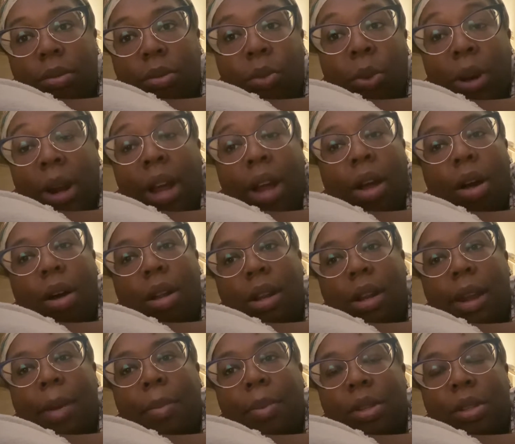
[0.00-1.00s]
what I call
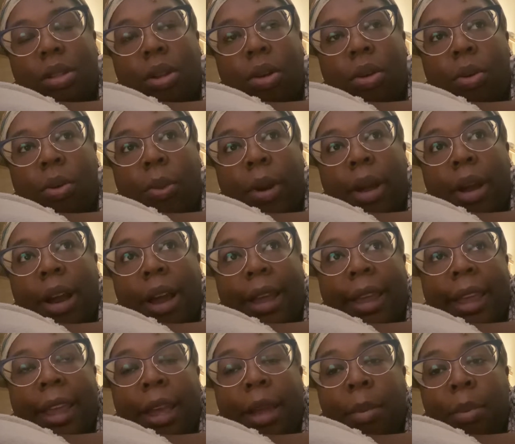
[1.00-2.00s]
an episode, where I
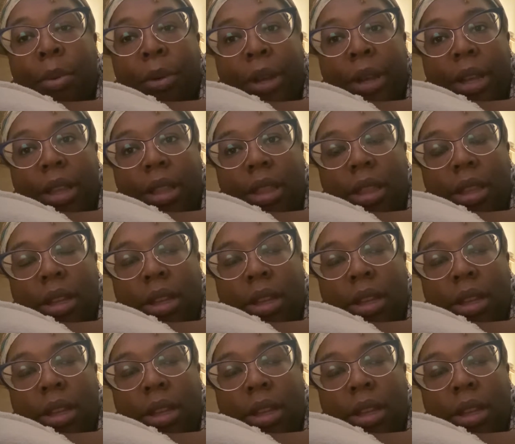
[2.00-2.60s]
can't breathe.